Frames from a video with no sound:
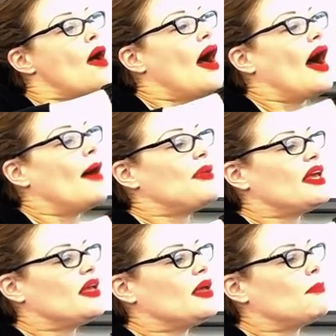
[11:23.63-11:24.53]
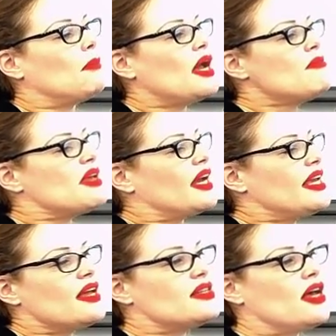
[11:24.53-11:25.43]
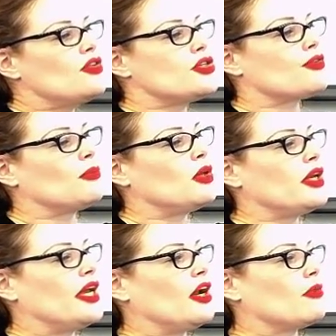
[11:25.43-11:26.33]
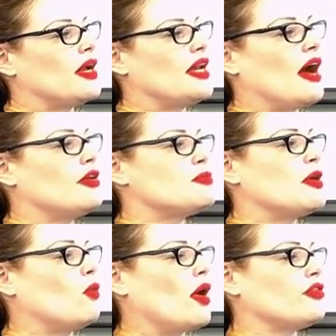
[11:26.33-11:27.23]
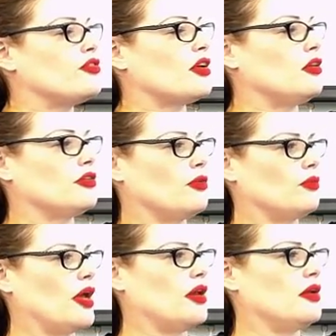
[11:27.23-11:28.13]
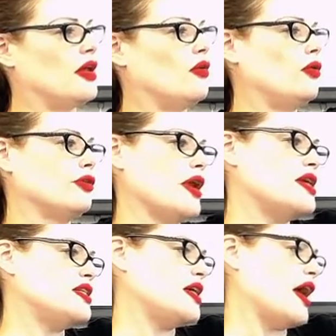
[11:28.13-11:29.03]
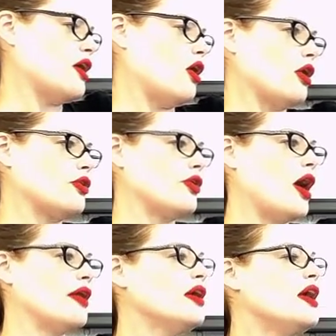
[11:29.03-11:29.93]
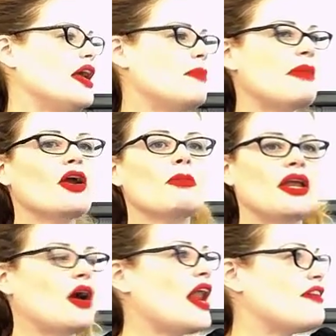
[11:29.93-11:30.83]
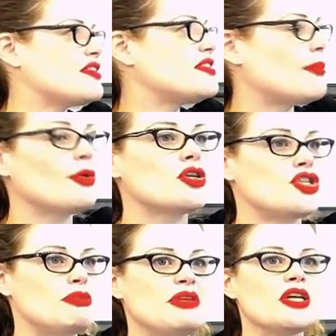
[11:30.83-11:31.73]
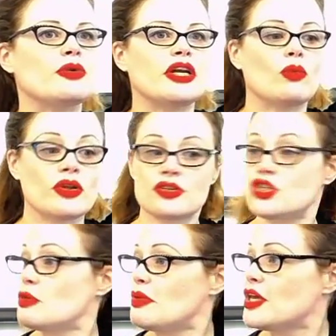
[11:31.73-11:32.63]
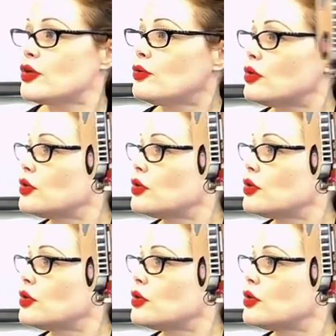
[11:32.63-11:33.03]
Um, it, it, might be, I can't tell just from looking at it right now. It's been a while since I looked at, at, an older ATI card or not. It may or may not have a separate GPU in it. What's a GPU?